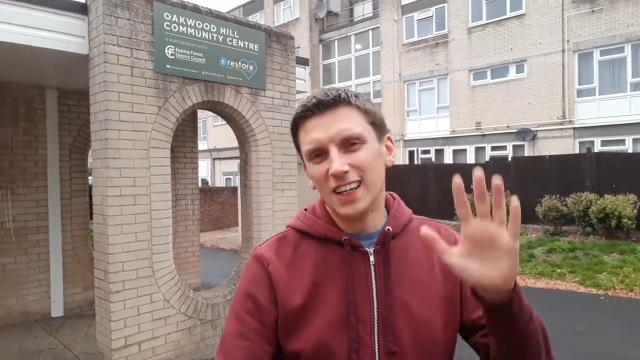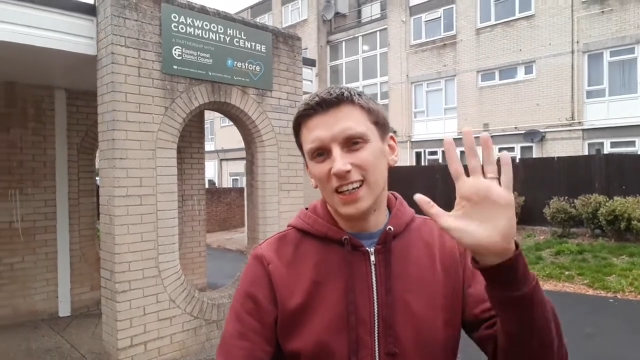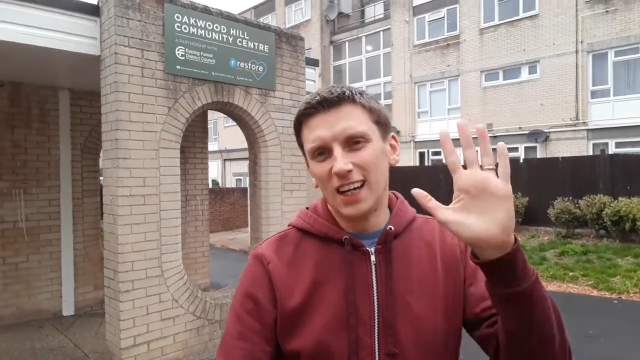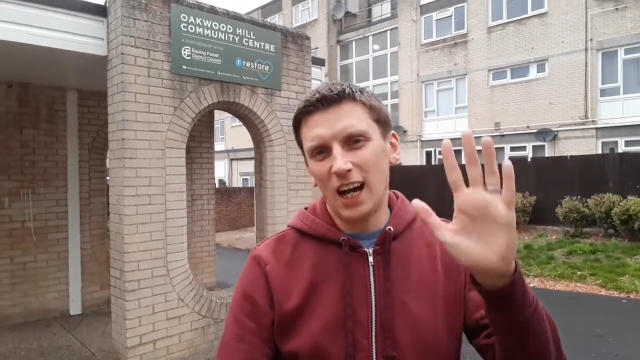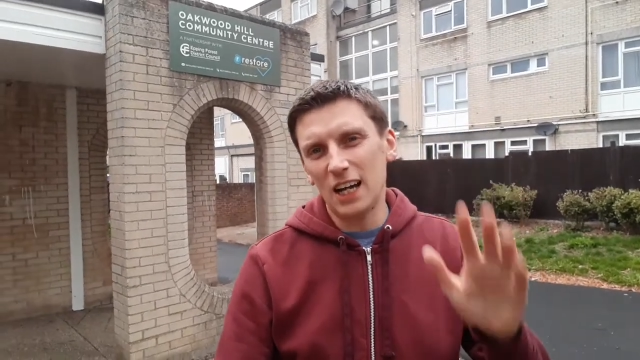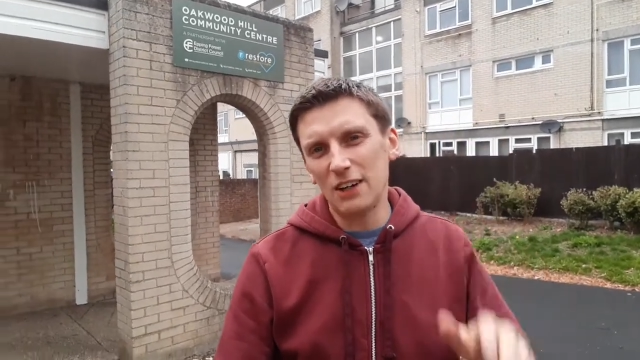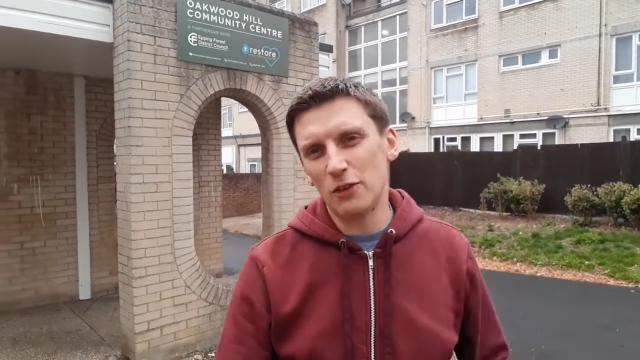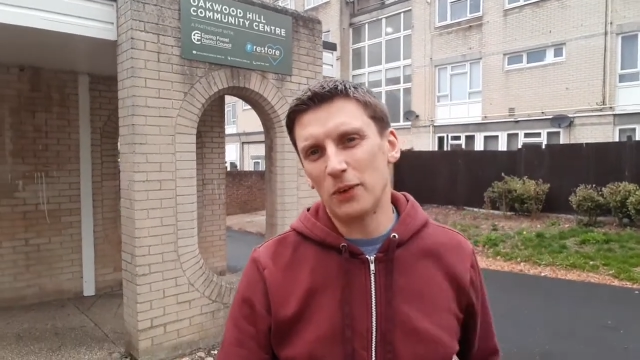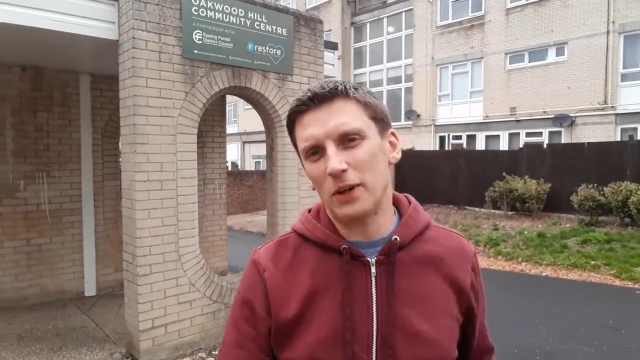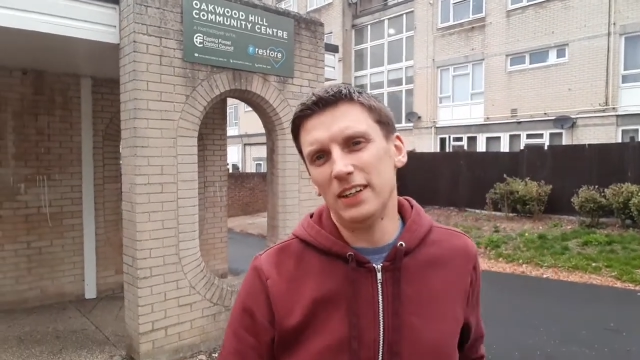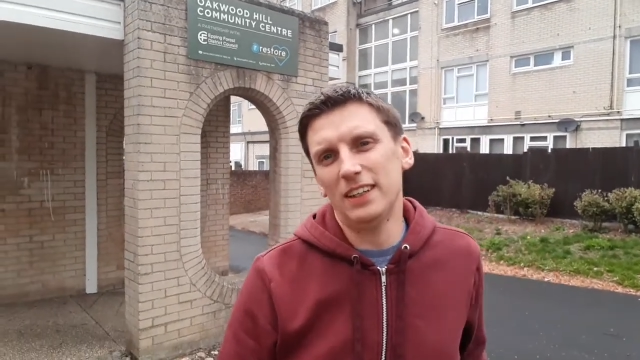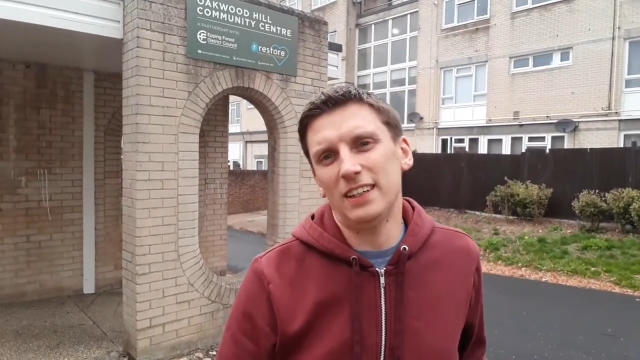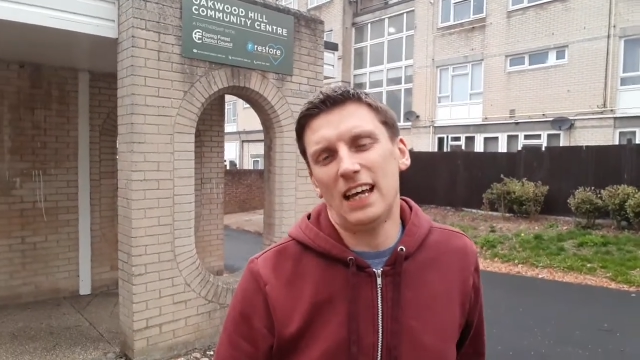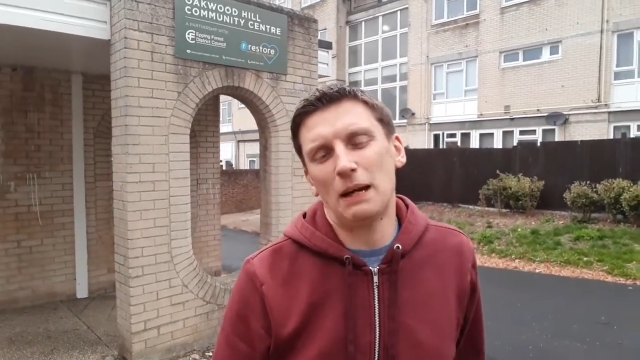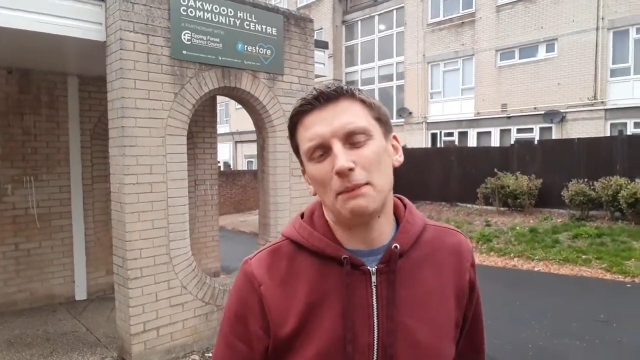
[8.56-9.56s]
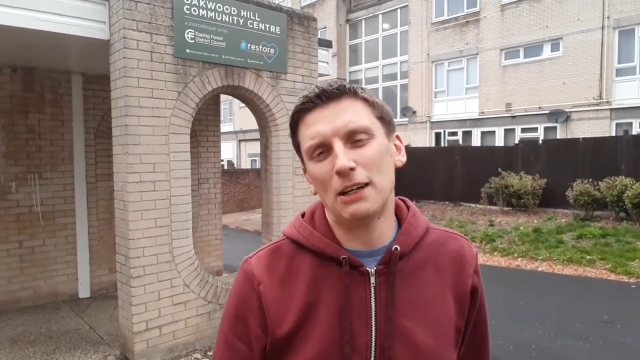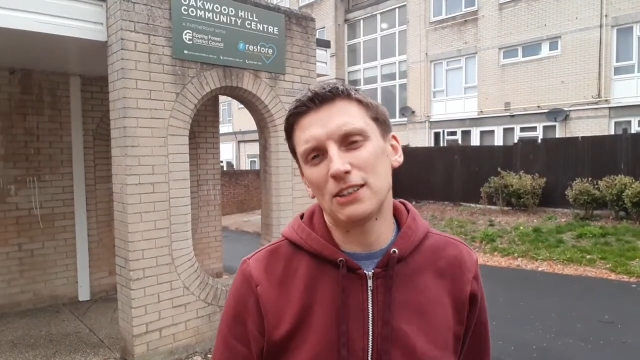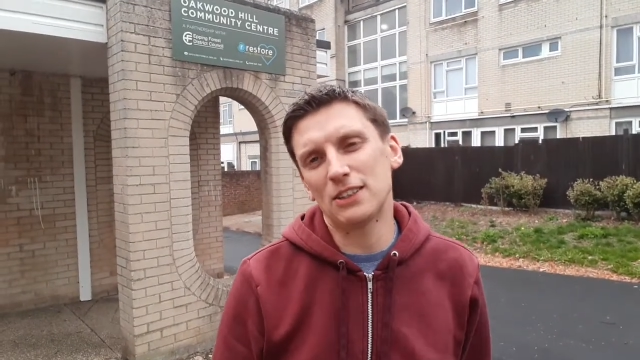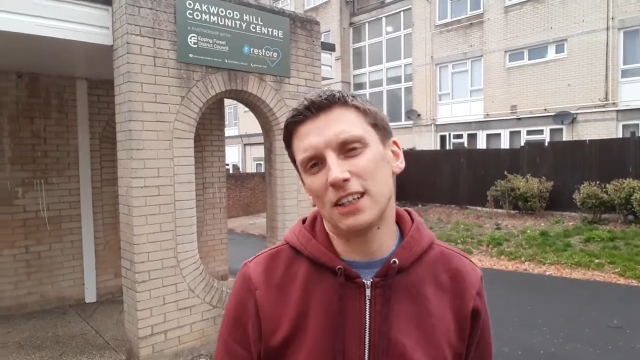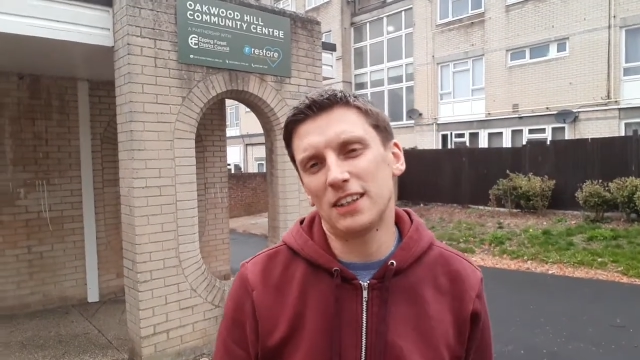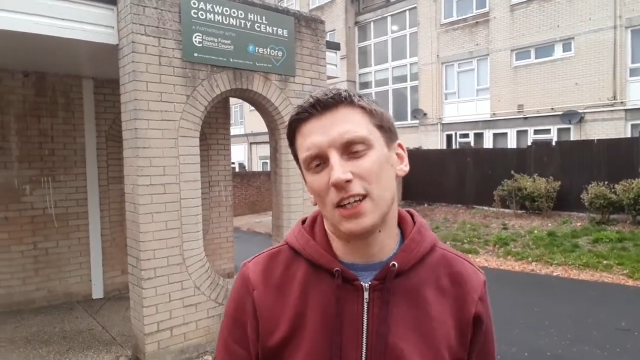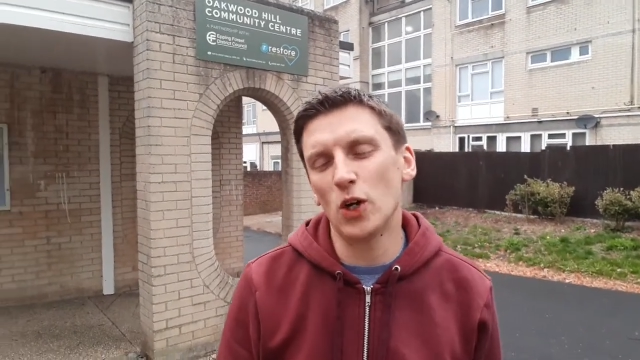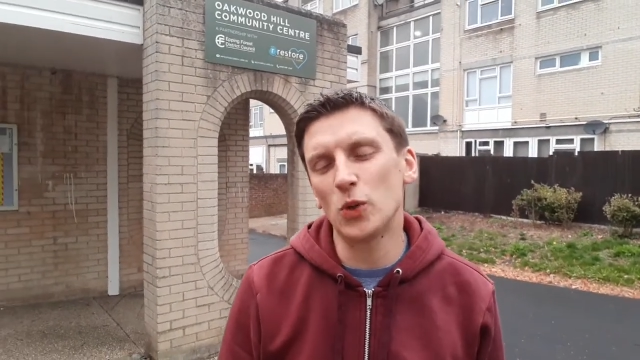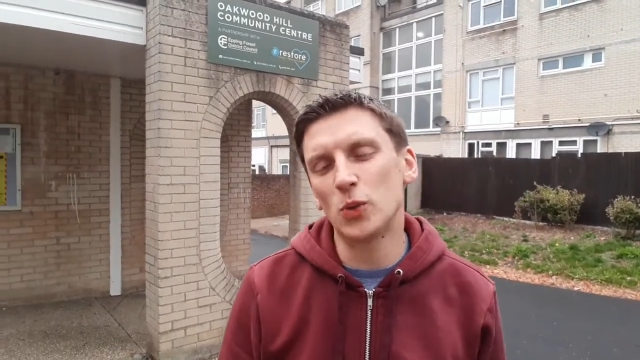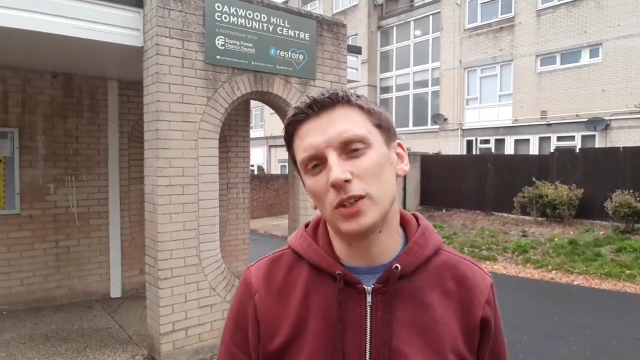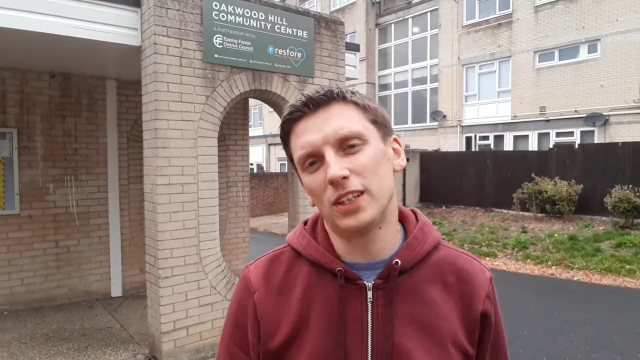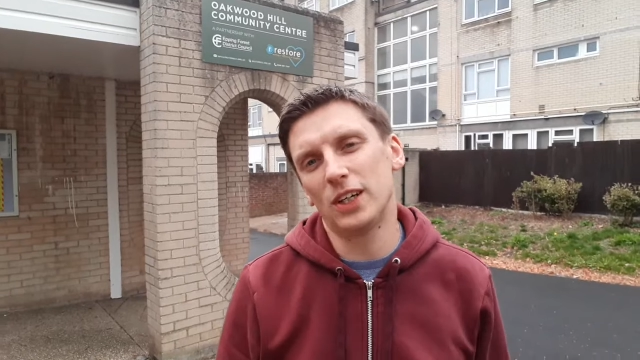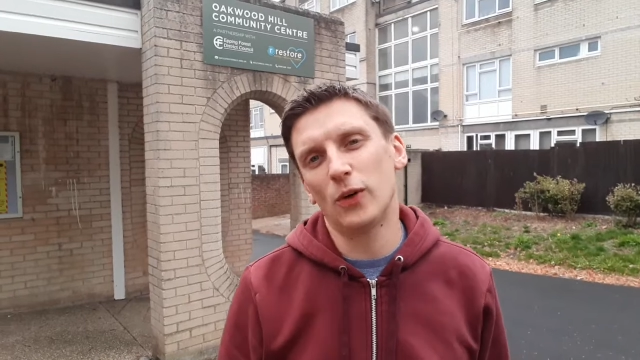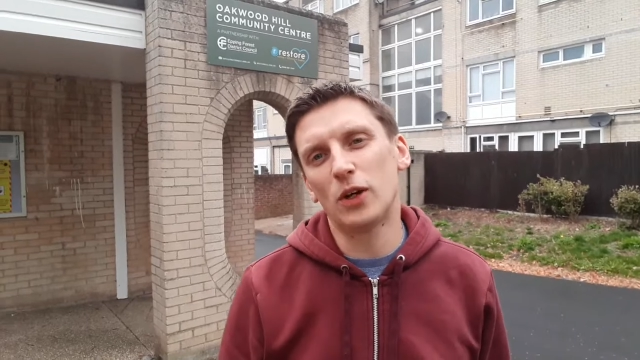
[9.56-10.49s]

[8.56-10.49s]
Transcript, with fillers: Hi everyone, I'm outside the Oakwood Hill